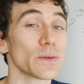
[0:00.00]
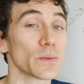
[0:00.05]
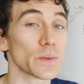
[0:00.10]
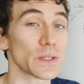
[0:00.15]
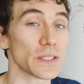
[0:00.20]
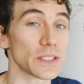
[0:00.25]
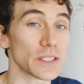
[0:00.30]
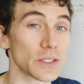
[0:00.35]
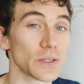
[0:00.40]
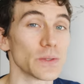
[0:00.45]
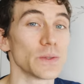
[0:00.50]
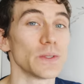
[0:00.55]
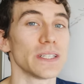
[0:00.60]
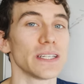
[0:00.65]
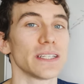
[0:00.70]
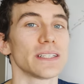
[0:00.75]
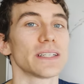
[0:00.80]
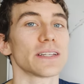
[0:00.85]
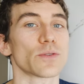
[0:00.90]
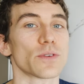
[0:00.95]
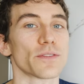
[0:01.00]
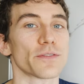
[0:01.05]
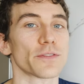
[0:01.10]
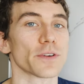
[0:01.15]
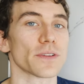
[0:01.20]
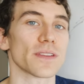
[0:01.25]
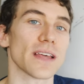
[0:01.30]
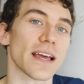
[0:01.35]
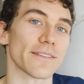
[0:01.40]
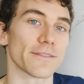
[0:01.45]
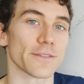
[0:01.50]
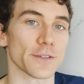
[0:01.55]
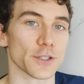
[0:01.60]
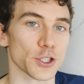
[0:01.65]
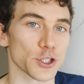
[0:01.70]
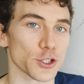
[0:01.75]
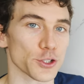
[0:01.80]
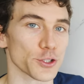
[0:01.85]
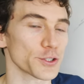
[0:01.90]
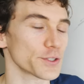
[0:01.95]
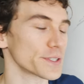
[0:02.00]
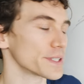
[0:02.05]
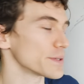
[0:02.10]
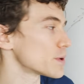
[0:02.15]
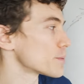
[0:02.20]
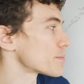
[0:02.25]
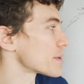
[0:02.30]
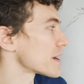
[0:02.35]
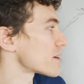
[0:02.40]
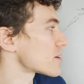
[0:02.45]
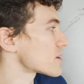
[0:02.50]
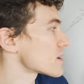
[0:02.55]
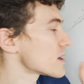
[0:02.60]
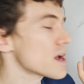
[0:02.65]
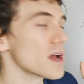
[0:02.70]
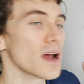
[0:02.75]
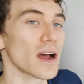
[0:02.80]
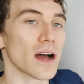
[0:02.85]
we do need to refer that for surgery repair.